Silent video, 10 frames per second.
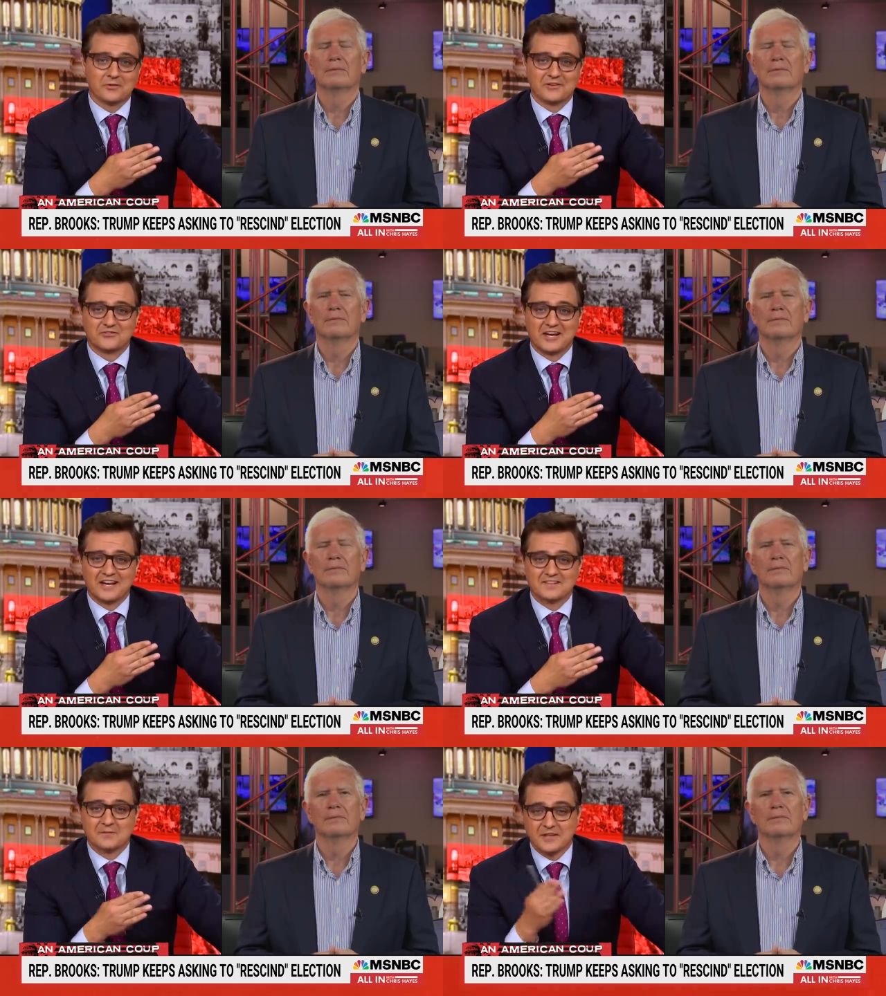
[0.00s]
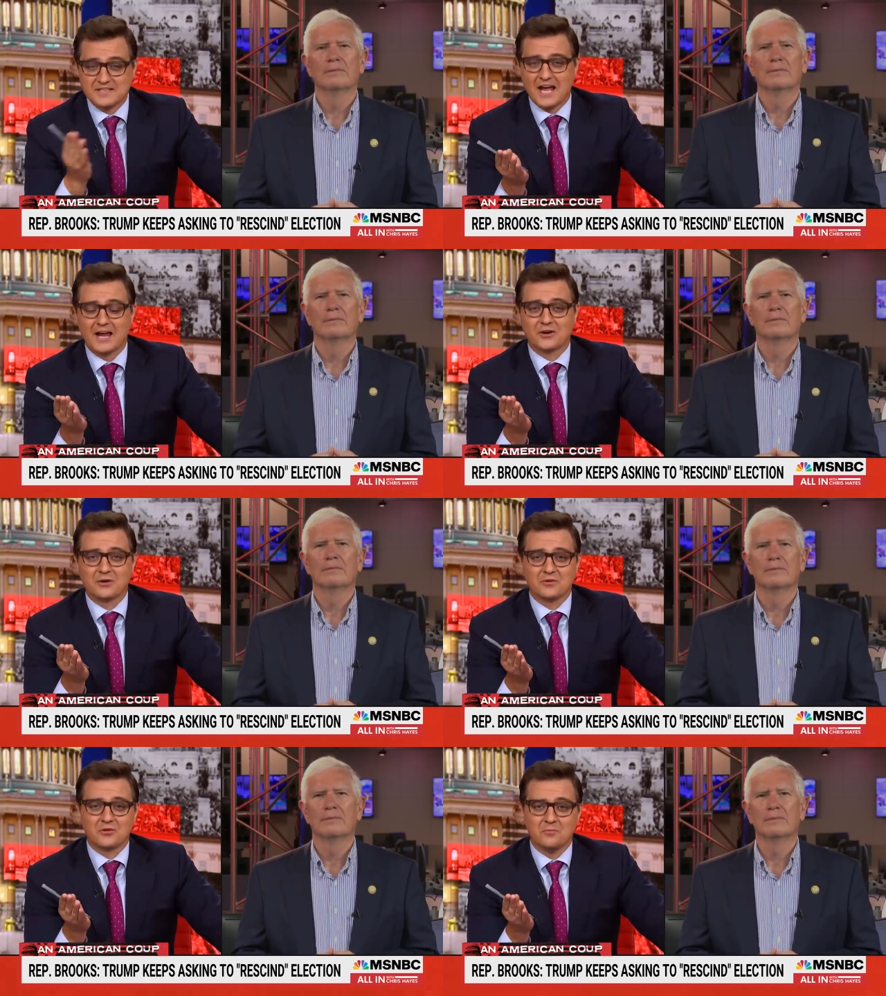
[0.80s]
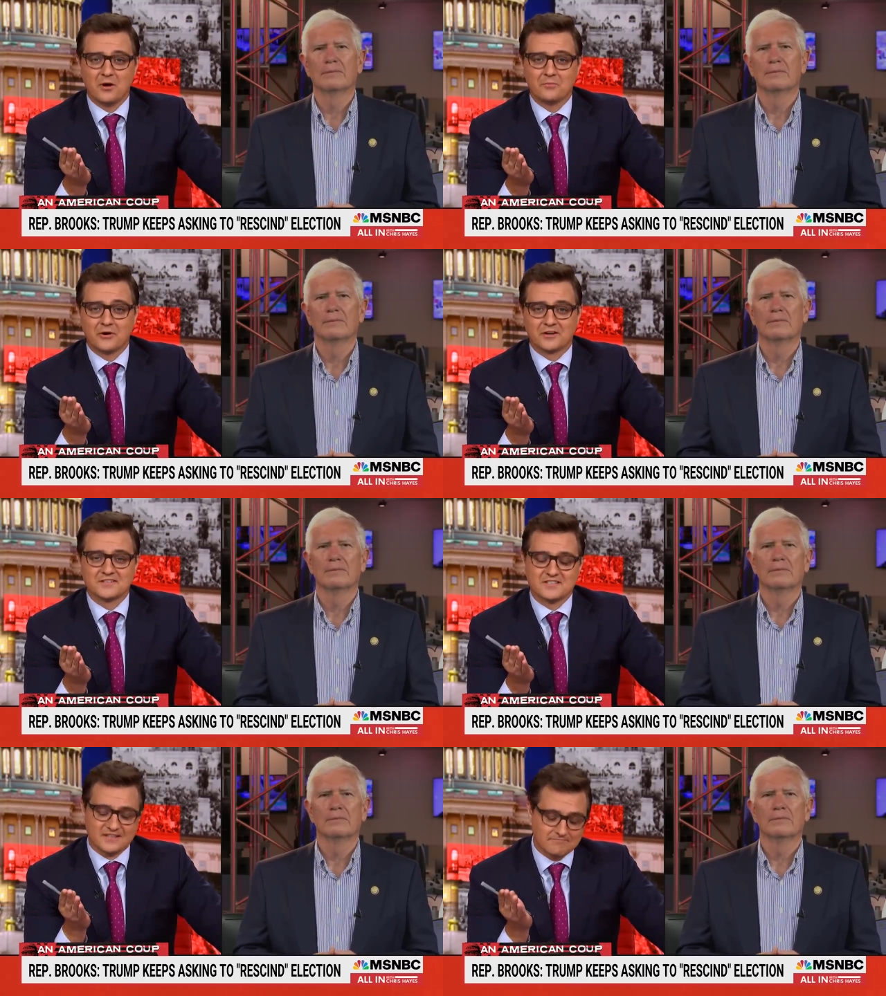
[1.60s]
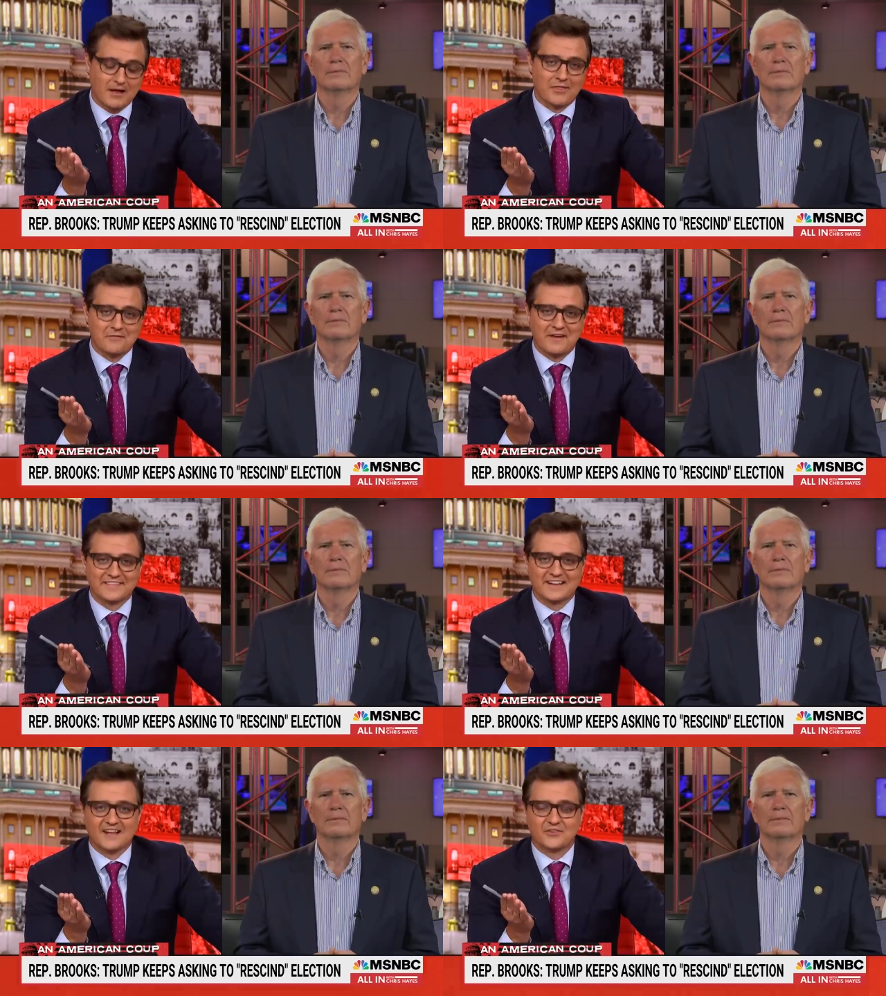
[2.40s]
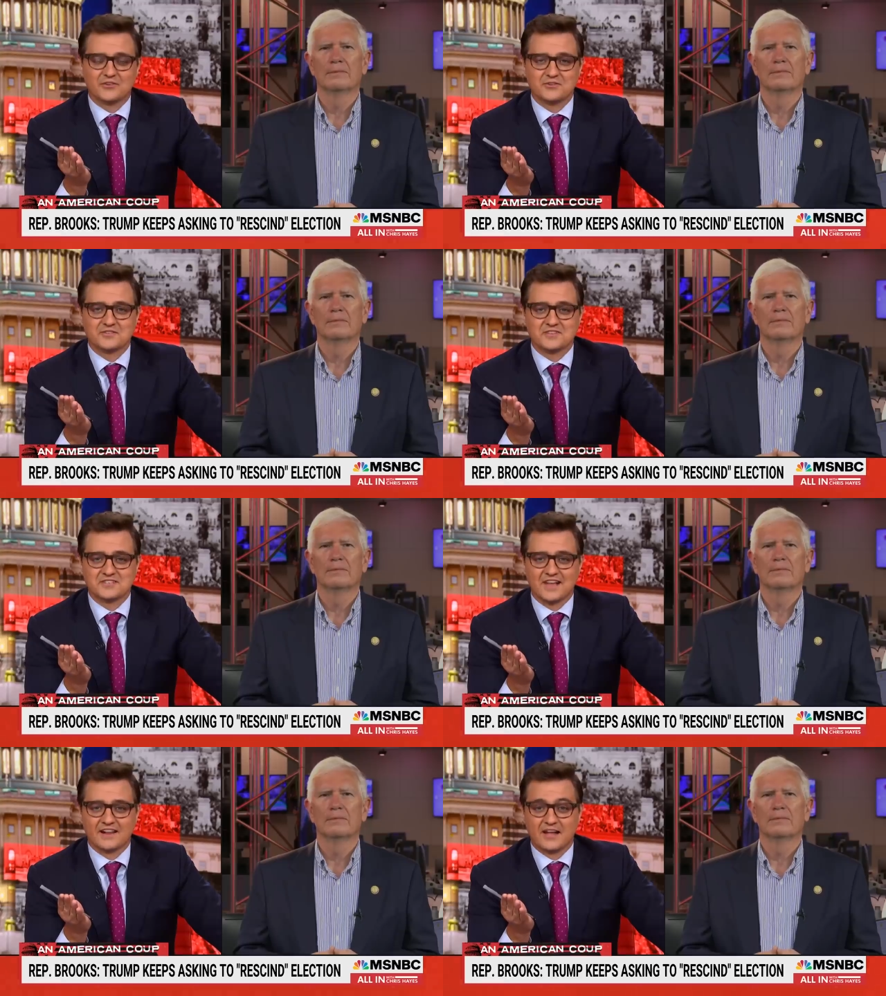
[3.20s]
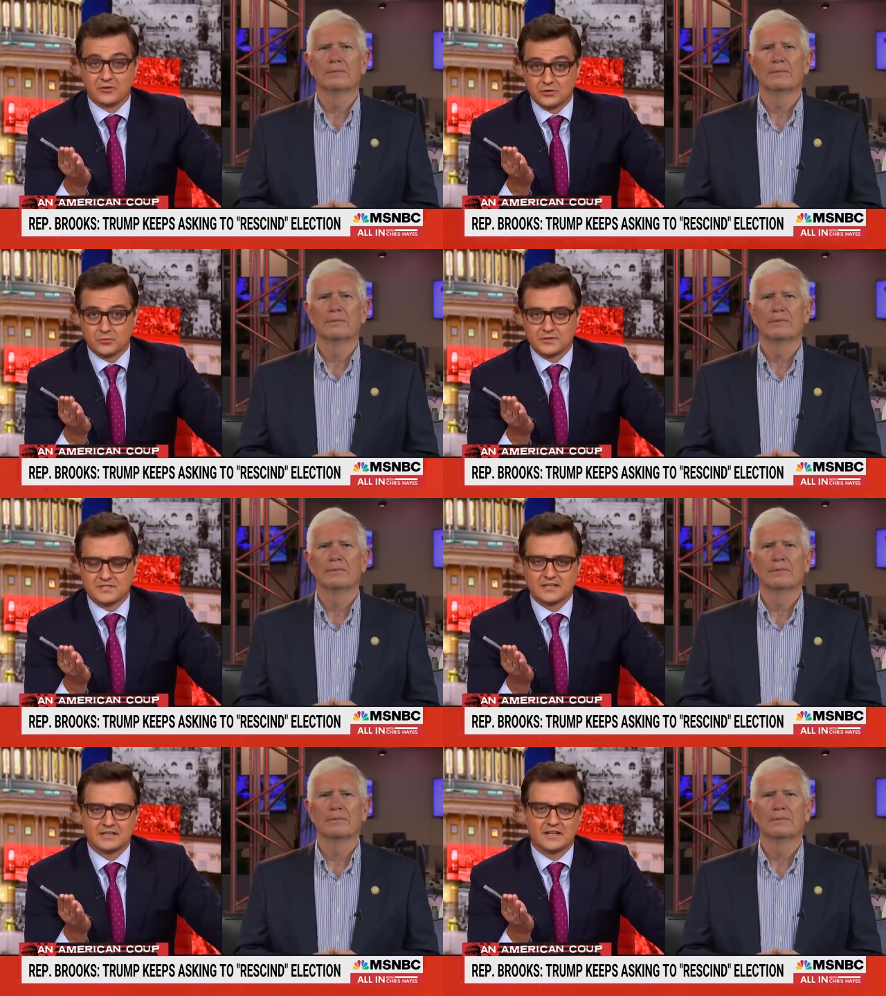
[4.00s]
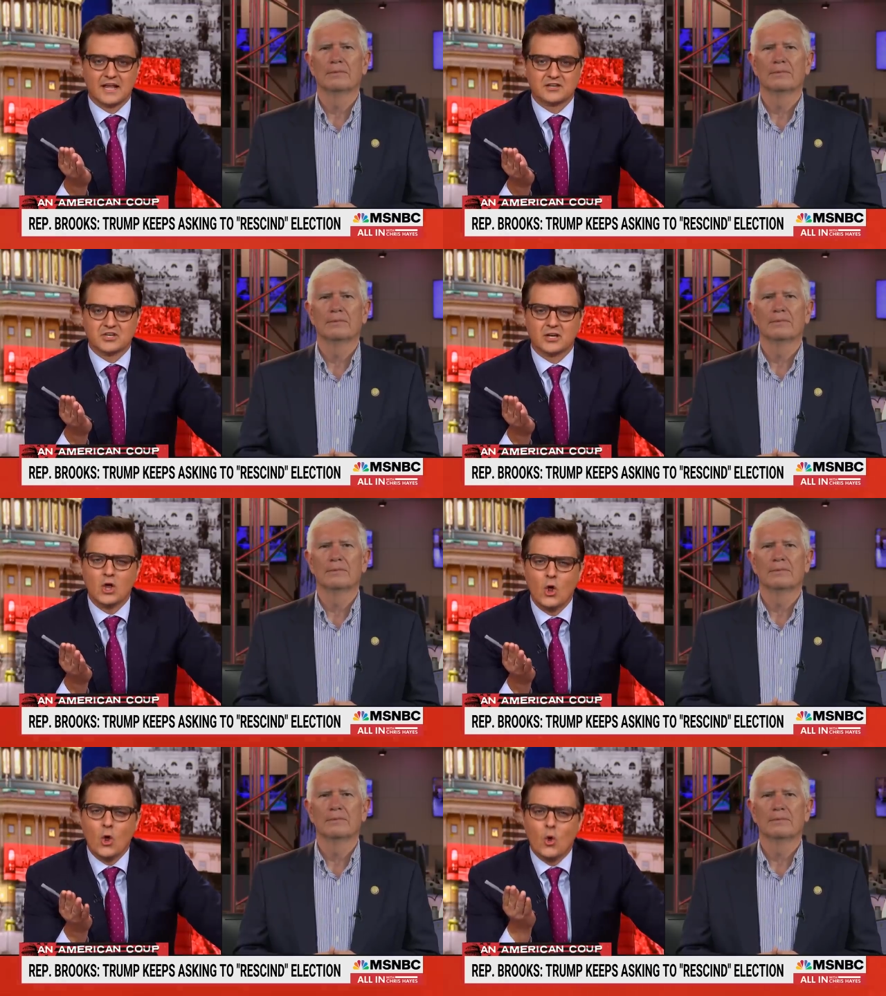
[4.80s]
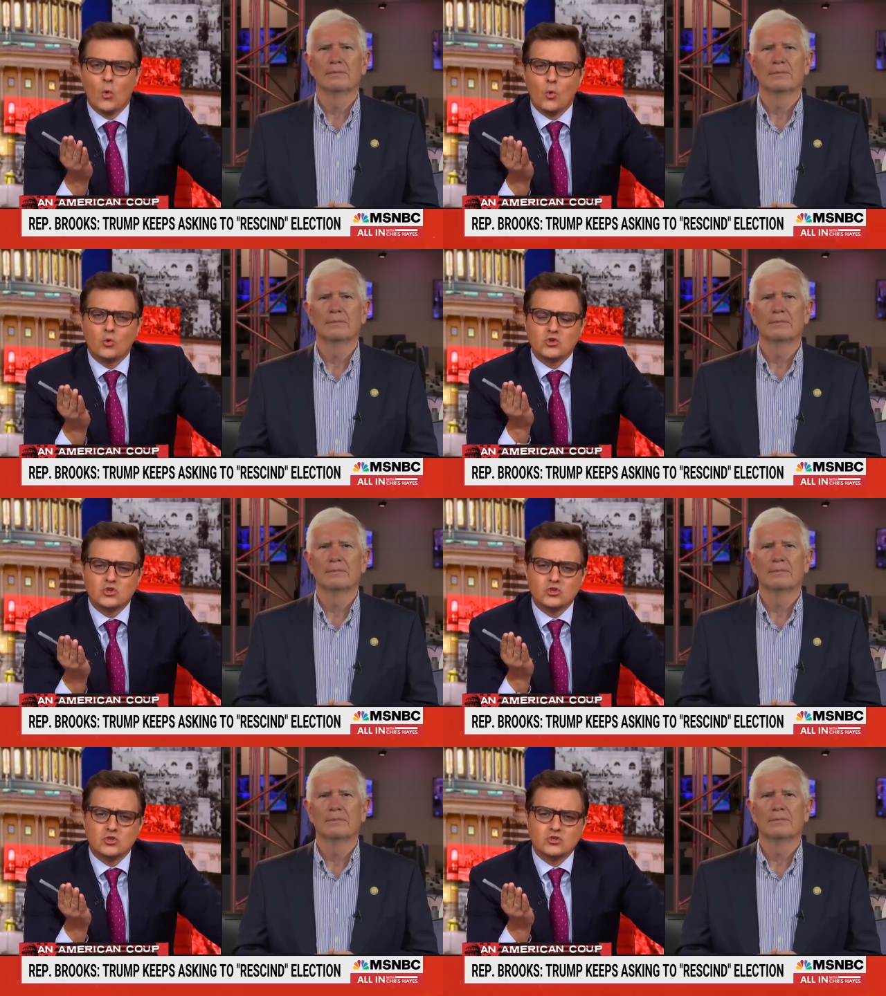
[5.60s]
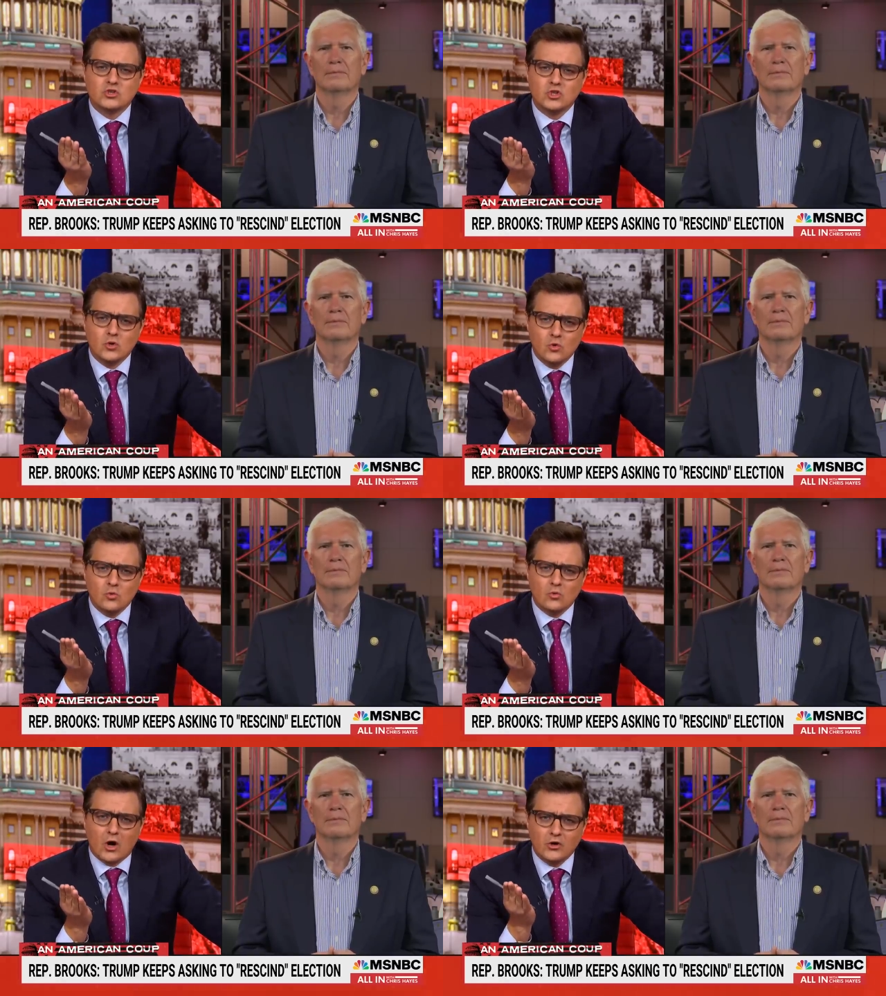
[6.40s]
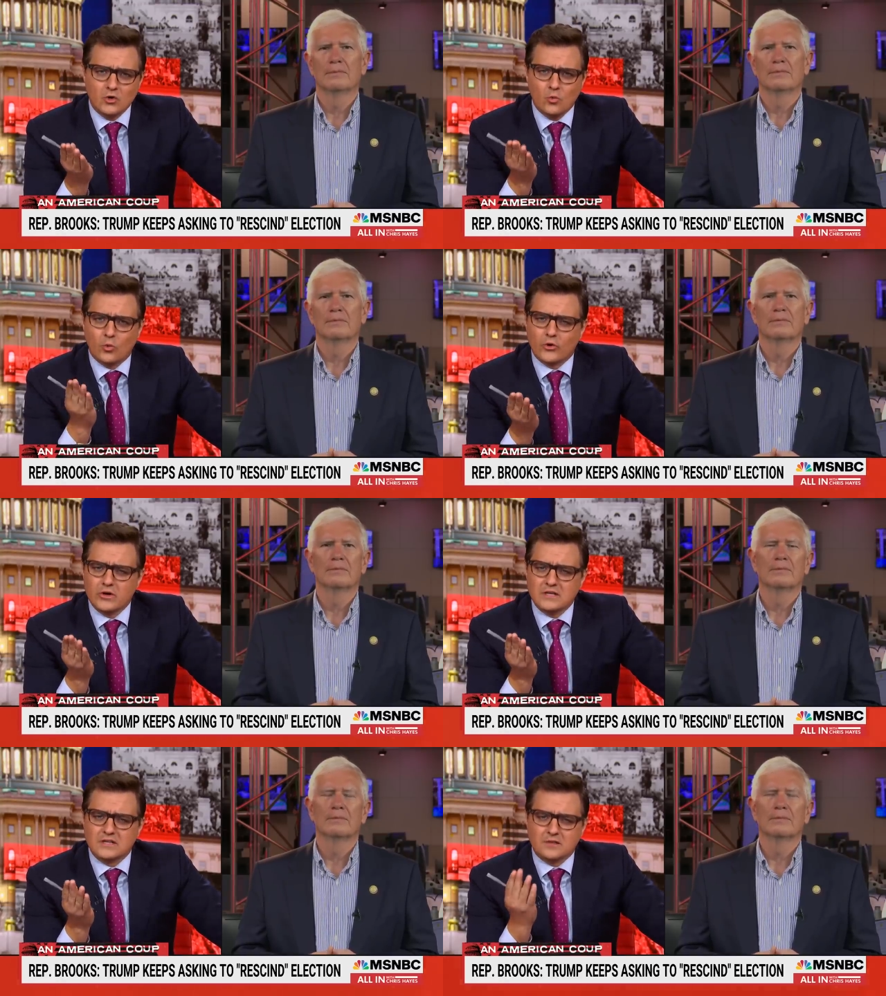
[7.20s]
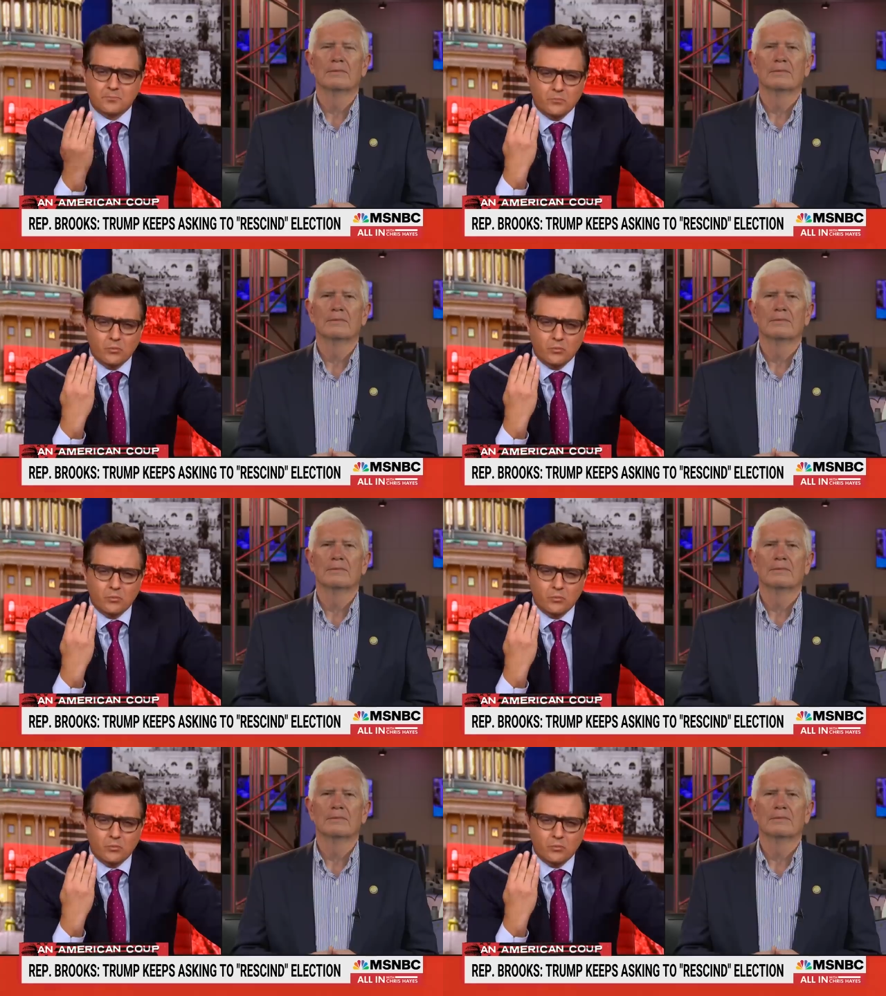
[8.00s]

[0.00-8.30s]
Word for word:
Speaker 1: with Liz Cheney on some things. I agree with you, Mo Brooks, on the fact the Constitution does not allow you to rescind an election do you are you worried that the